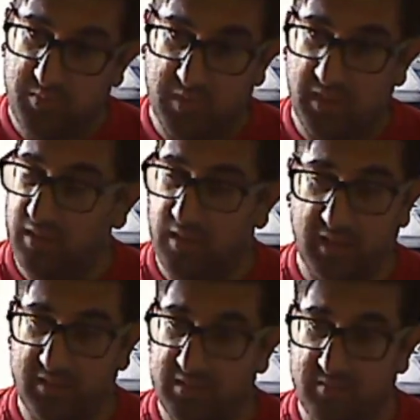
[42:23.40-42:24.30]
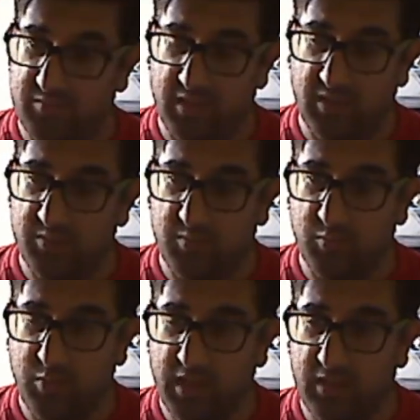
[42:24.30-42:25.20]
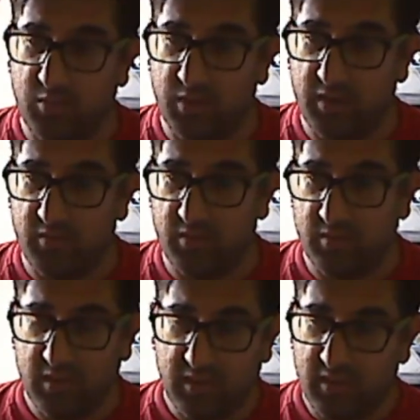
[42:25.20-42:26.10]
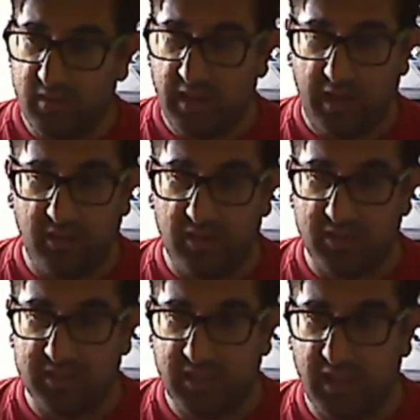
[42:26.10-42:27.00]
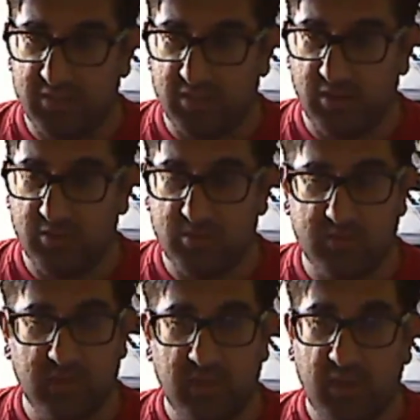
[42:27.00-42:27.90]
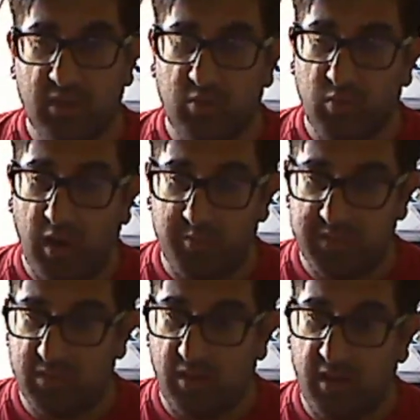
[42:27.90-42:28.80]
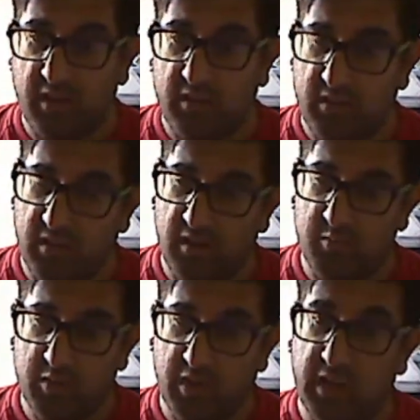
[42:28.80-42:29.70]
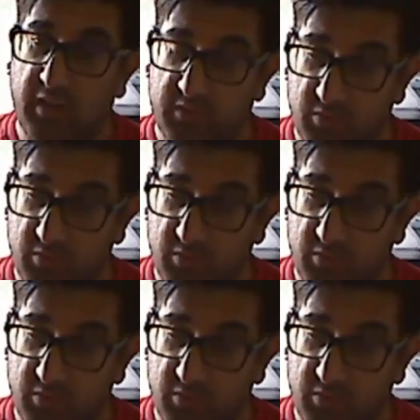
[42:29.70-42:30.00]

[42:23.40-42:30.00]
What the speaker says: within the next, week or whatever, how long this case goes, I'm sorry, you're going to have to